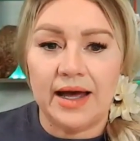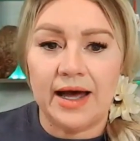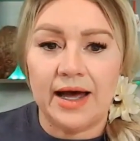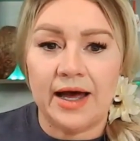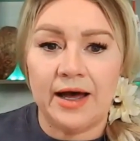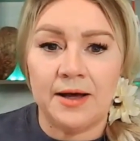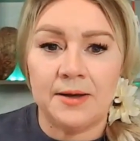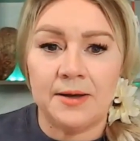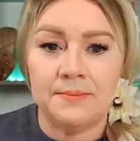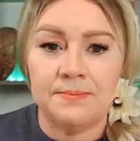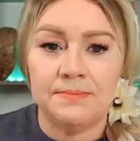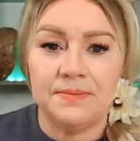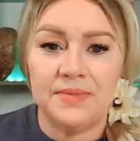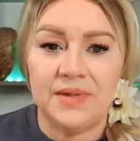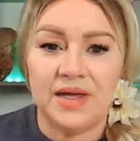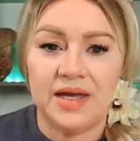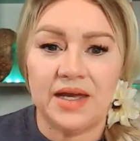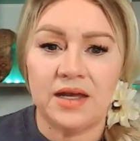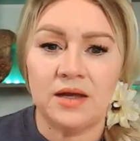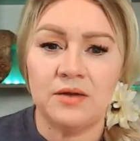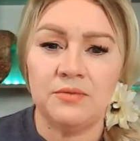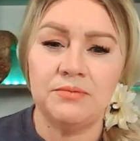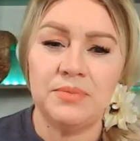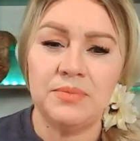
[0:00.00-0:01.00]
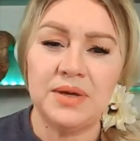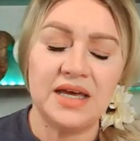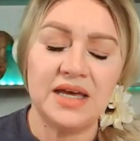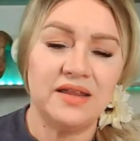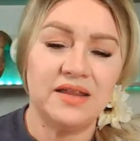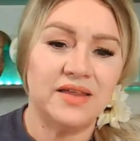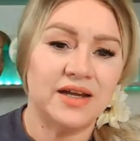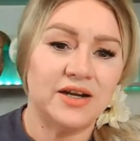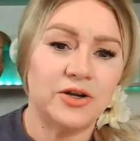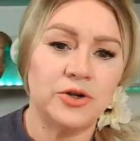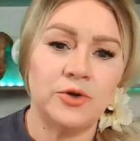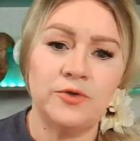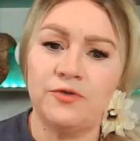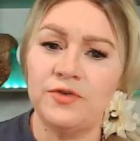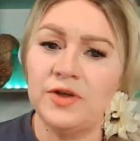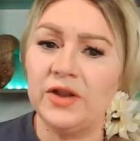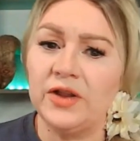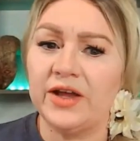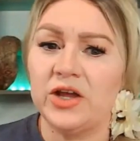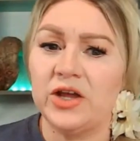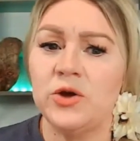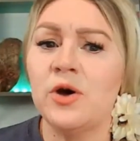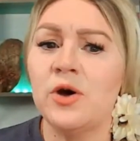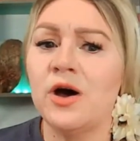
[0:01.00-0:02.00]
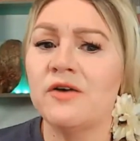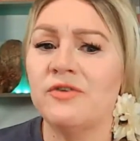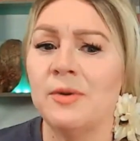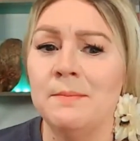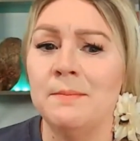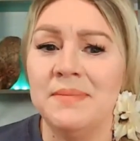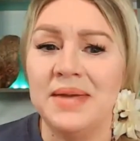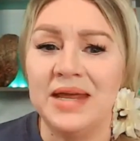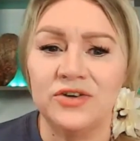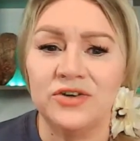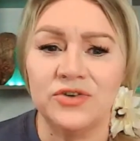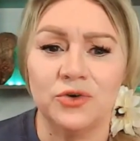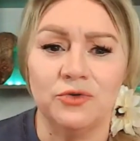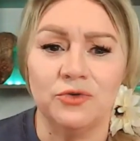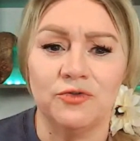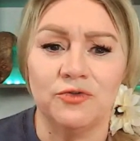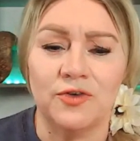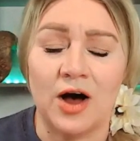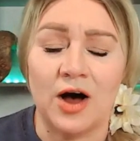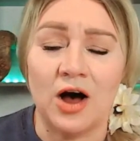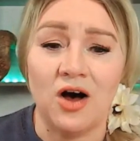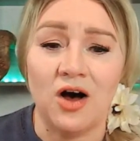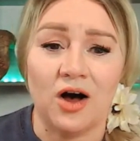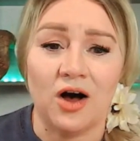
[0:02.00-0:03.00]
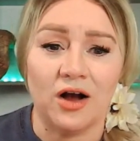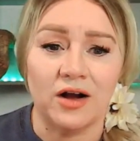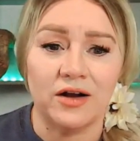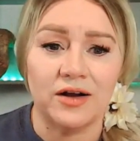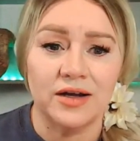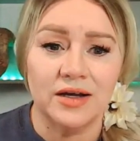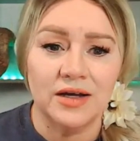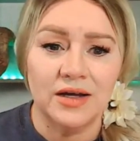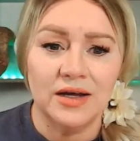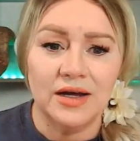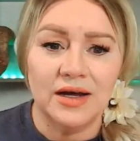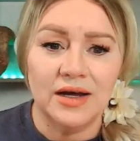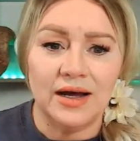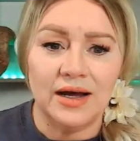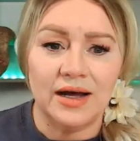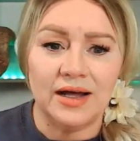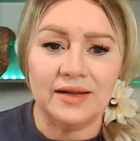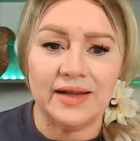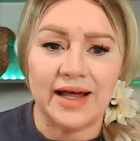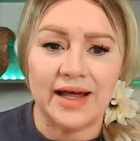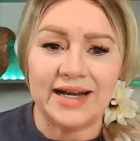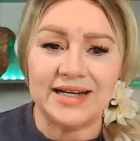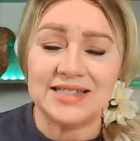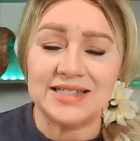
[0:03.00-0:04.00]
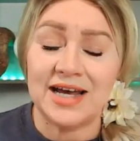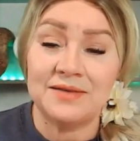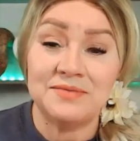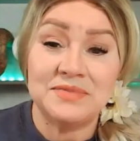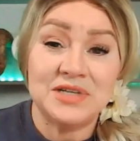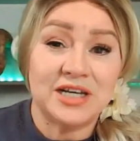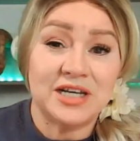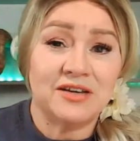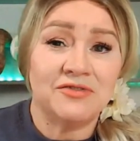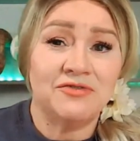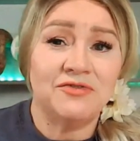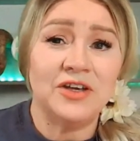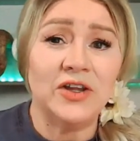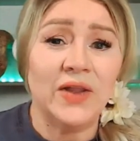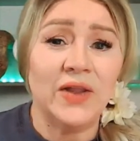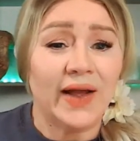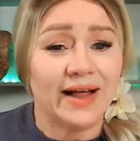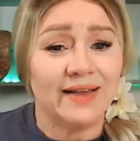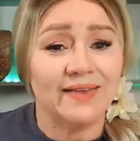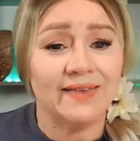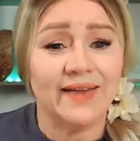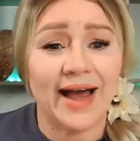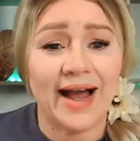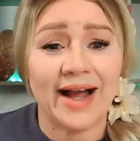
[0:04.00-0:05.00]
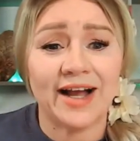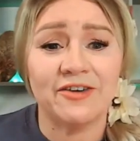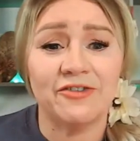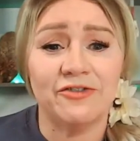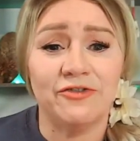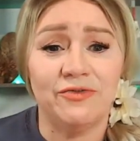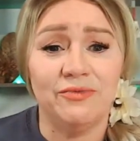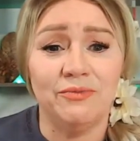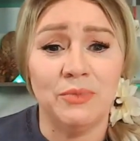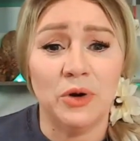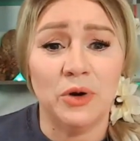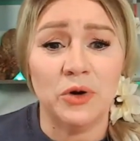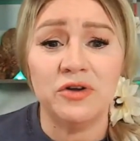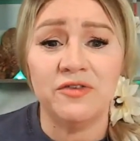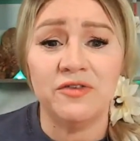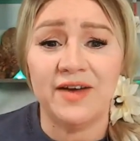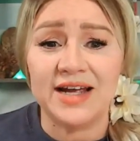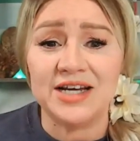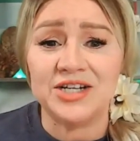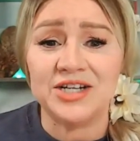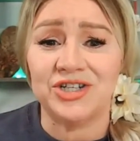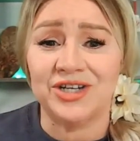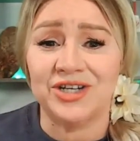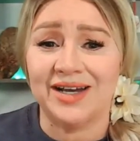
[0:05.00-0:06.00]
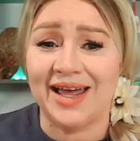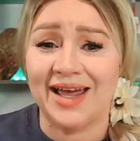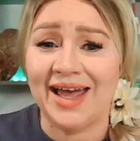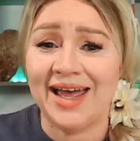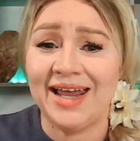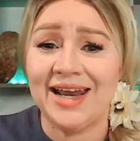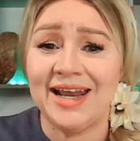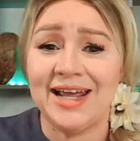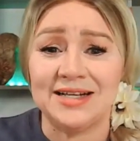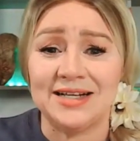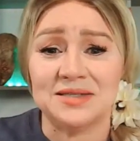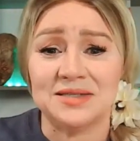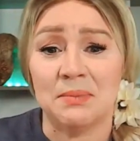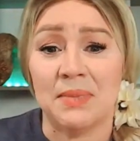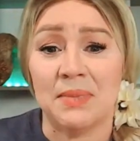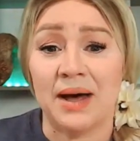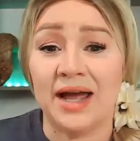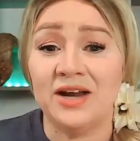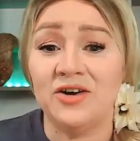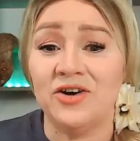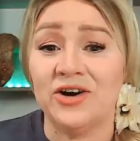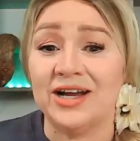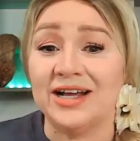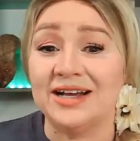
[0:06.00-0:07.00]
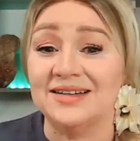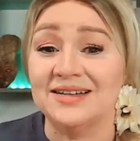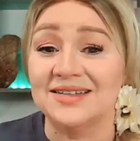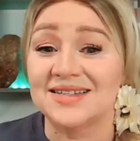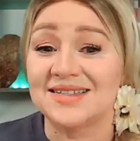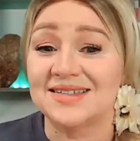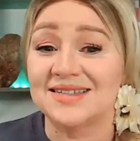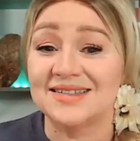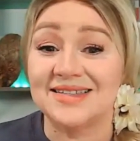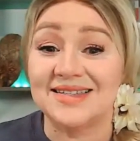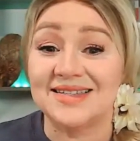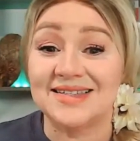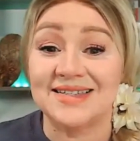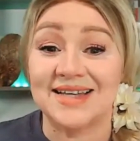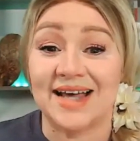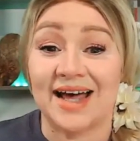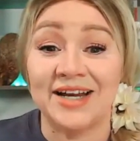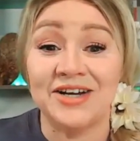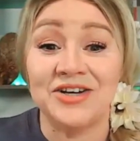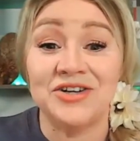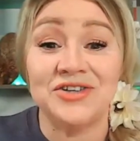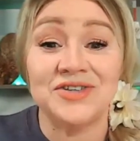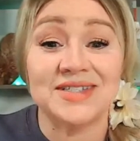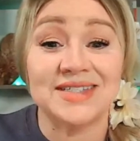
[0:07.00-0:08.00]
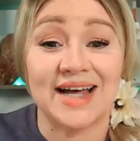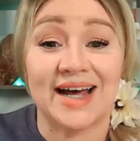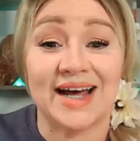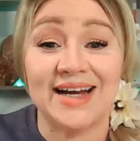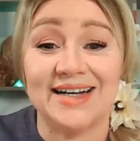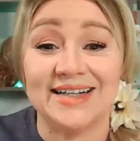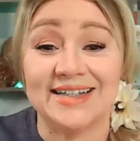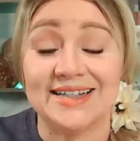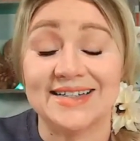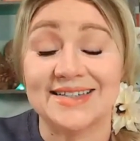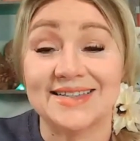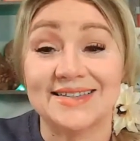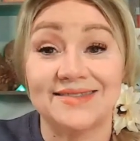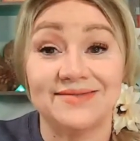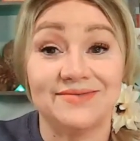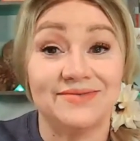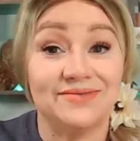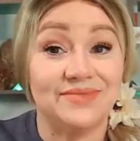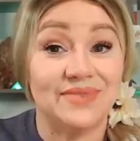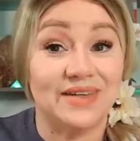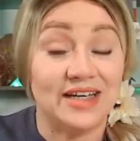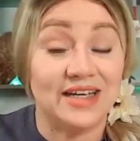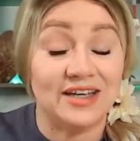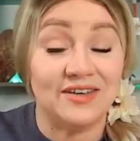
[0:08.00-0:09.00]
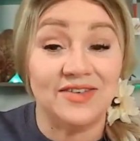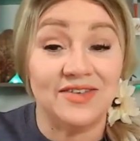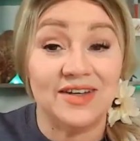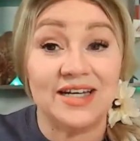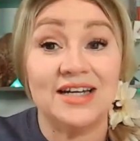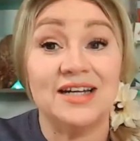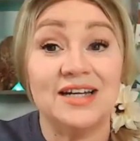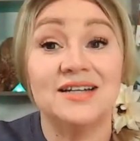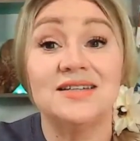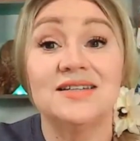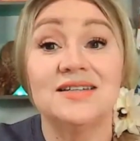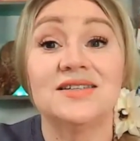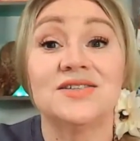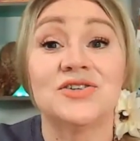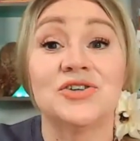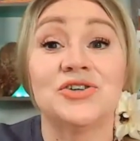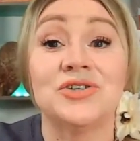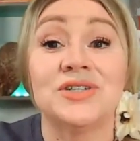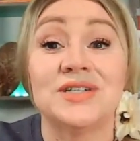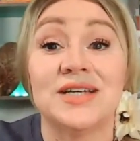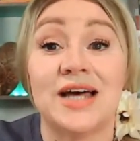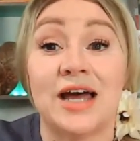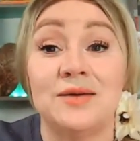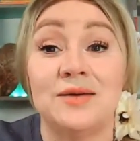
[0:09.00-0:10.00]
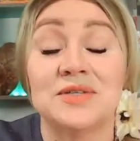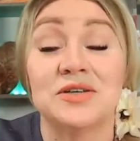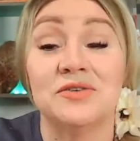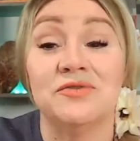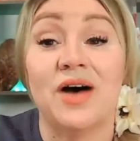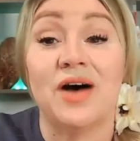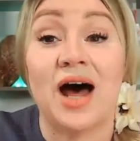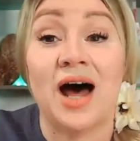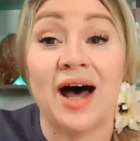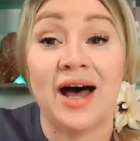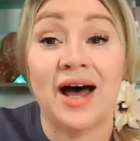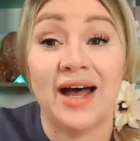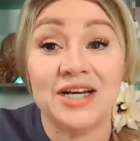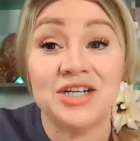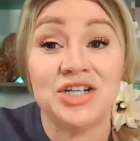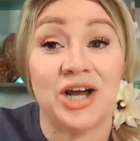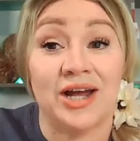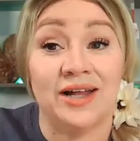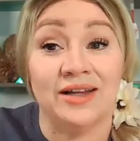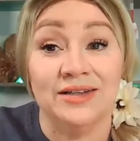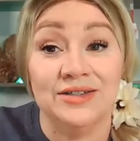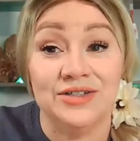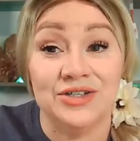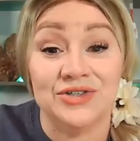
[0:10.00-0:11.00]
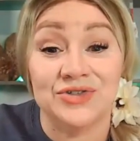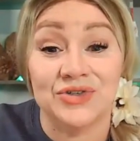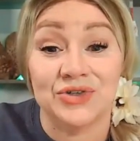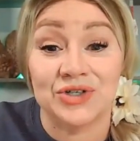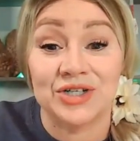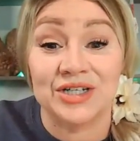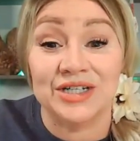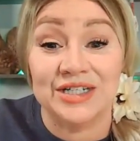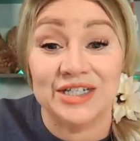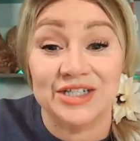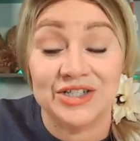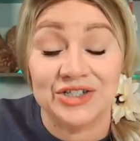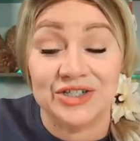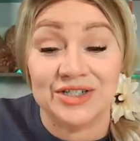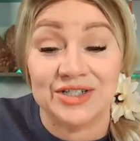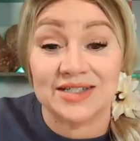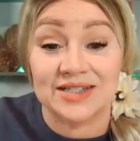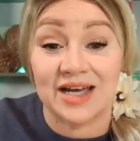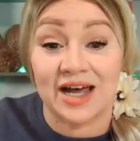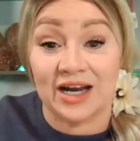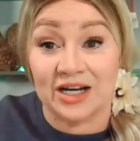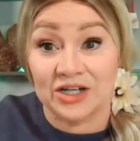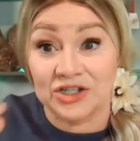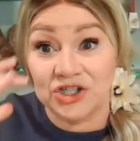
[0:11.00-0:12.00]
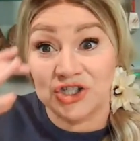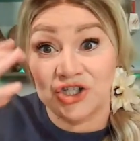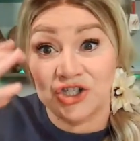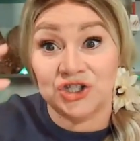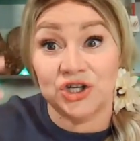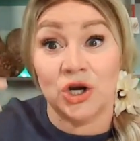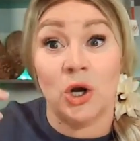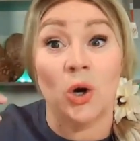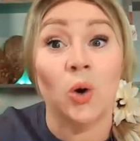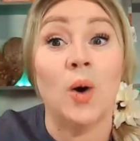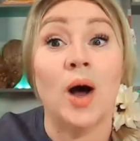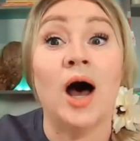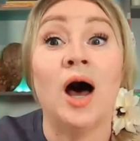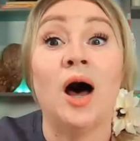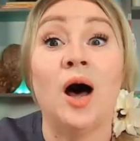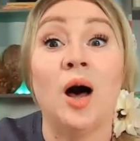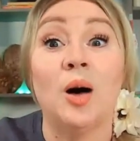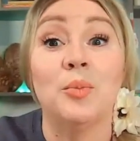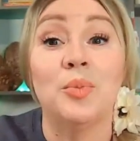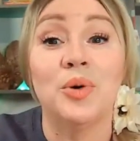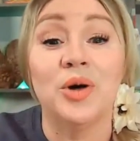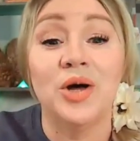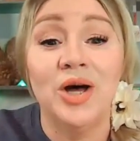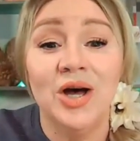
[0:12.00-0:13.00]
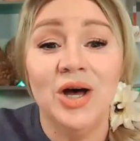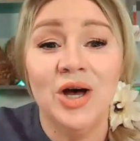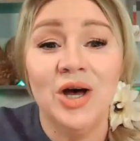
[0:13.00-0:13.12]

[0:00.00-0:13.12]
It can be that you feel like you have a mental fog. A lot of times it can feel like a lack of motivation, headaches, migraines, sinusitis, even certain types of eye challenges or conditions kind of show up